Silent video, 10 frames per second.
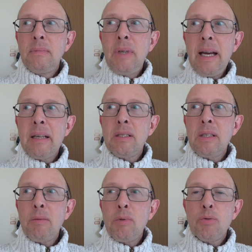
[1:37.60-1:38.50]

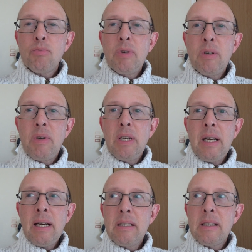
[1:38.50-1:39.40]
yes, it was really, really
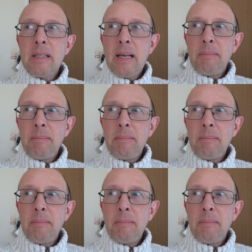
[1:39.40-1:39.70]
nice.